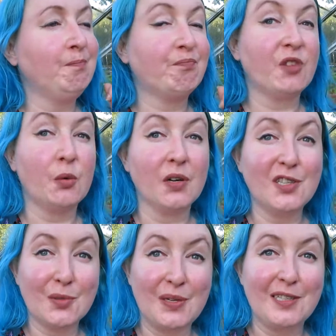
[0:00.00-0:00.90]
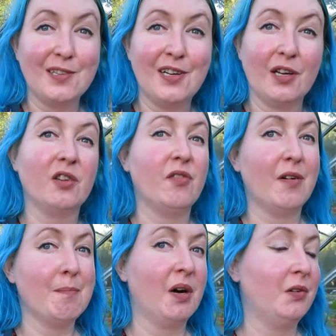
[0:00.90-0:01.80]
and quite sweet, and then it goes very
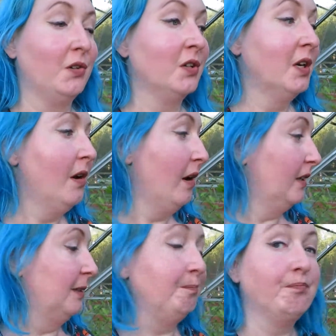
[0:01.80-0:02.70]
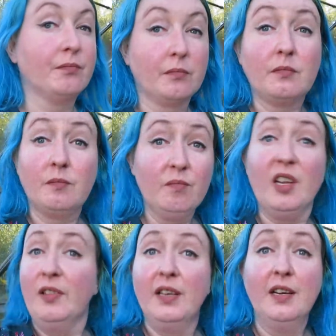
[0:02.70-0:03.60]
mild, and
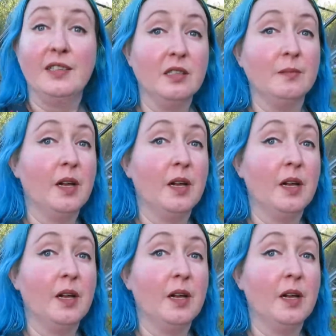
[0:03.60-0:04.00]
they're nice.